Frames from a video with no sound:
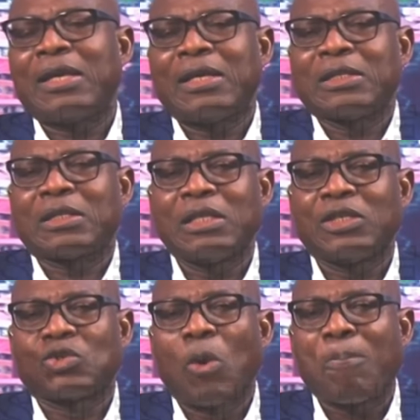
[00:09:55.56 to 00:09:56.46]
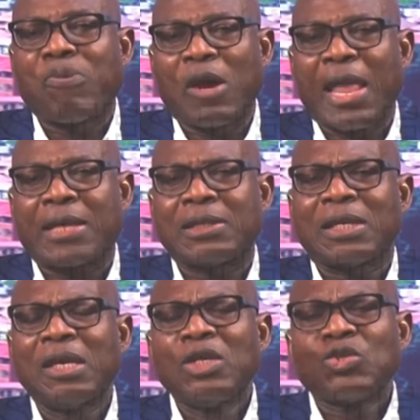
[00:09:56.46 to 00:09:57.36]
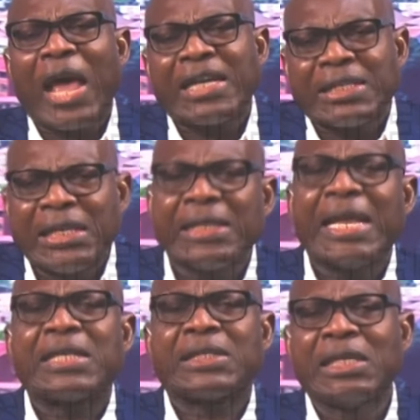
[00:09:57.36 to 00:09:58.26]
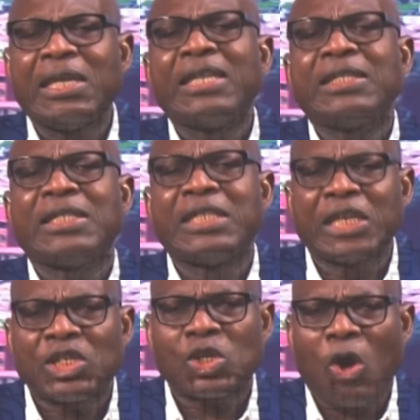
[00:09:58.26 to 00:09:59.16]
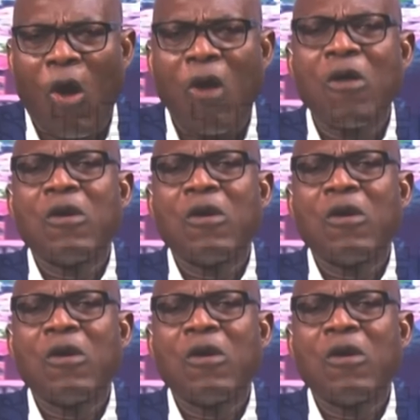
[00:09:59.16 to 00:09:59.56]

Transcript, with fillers: is so poor like this. So I think there is still a jigsaw